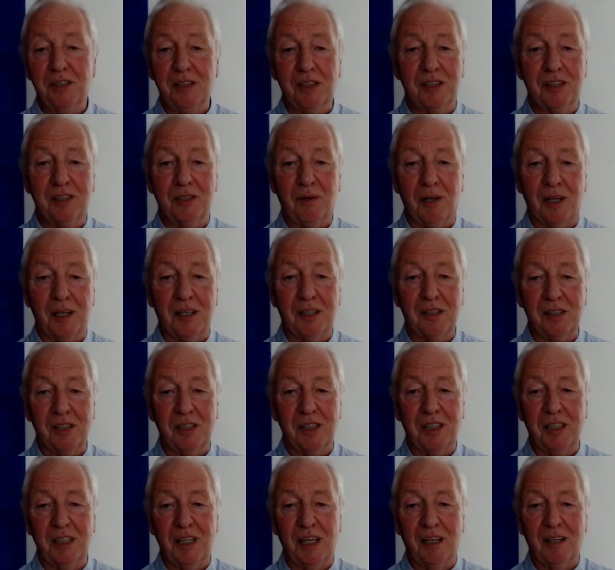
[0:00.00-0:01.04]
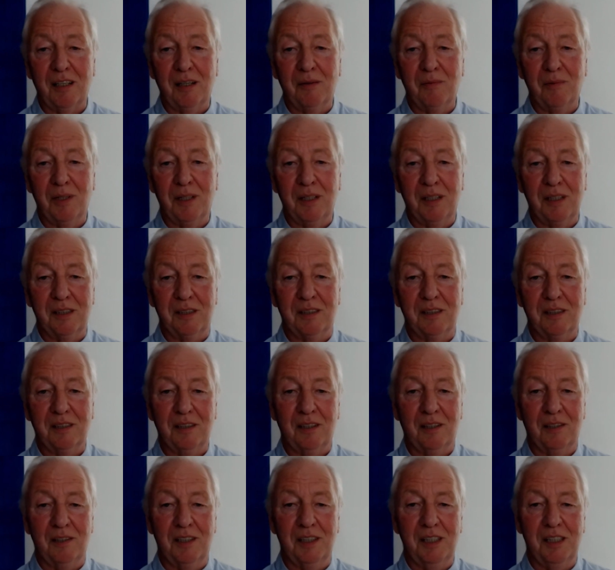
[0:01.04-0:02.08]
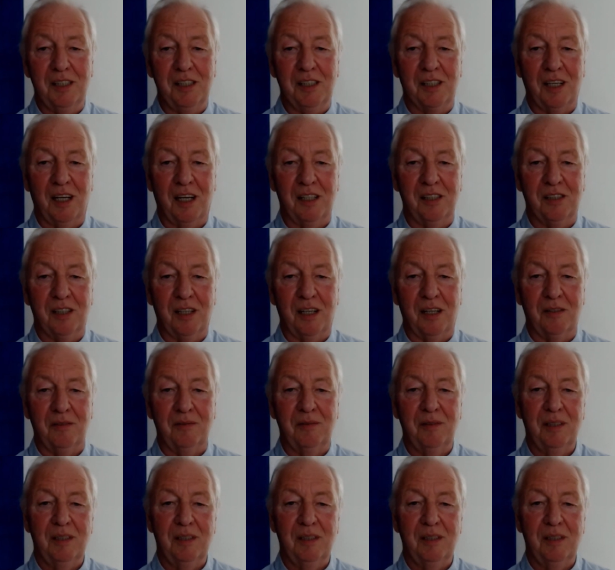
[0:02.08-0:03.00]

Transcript: just so I could see how they worked on the inside. So,